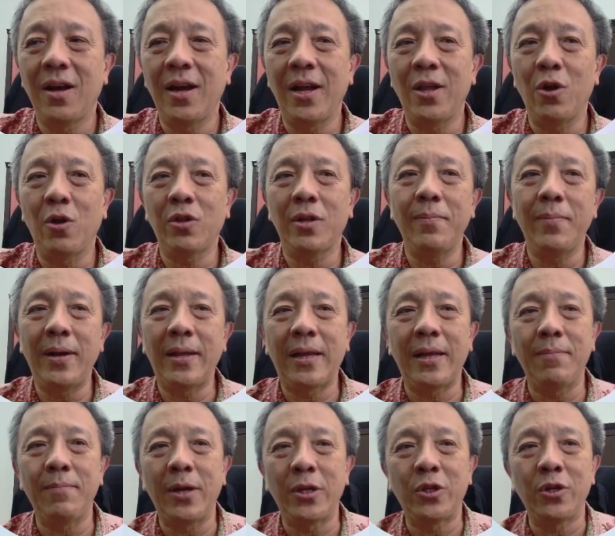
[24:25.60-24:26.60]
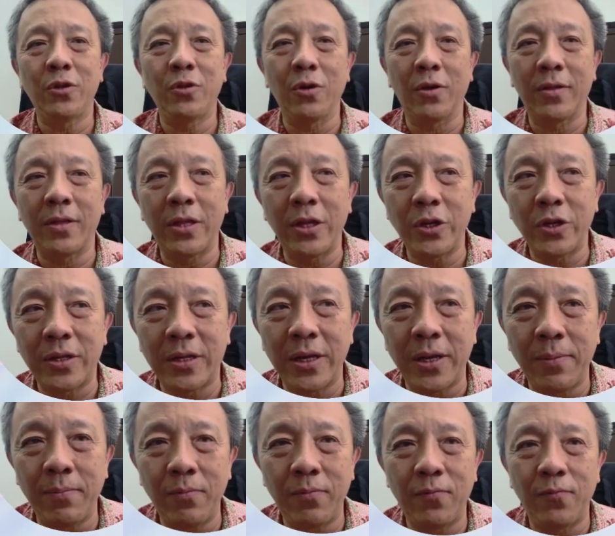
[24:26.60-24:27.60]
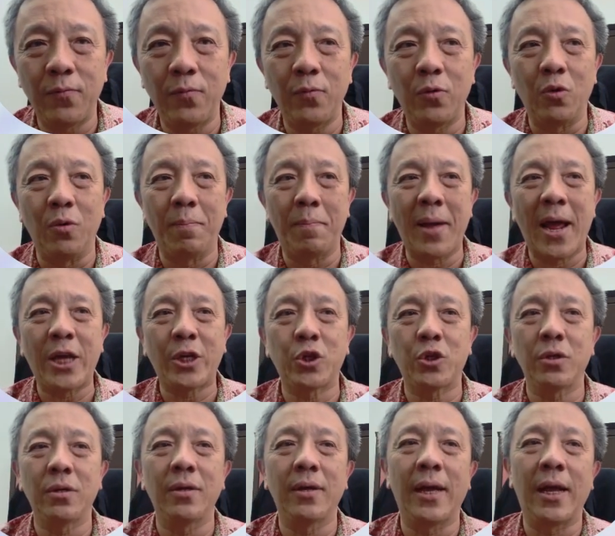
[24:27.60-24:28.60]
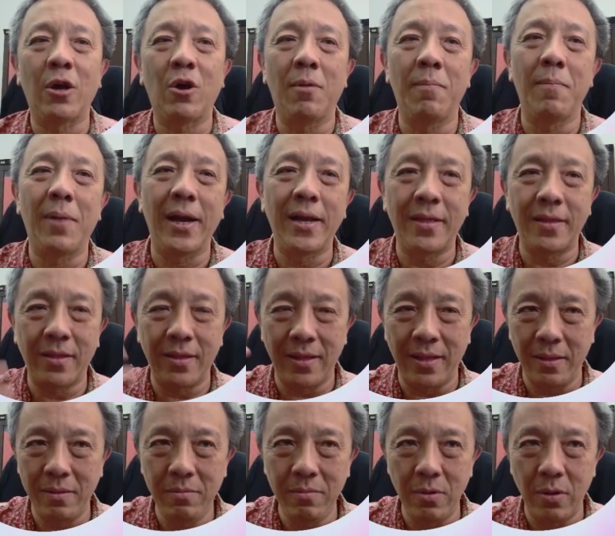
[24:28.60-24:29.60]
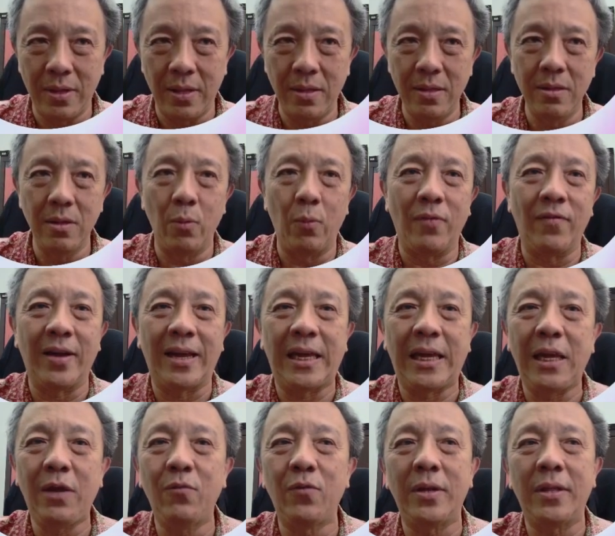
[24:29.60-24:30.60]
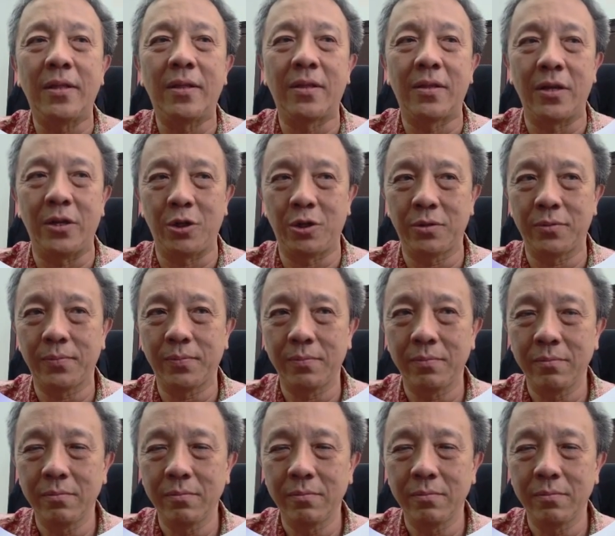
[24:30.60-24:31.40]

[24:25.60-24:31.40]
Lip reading: and automatically matches your search terms to match and combines with a keyword search.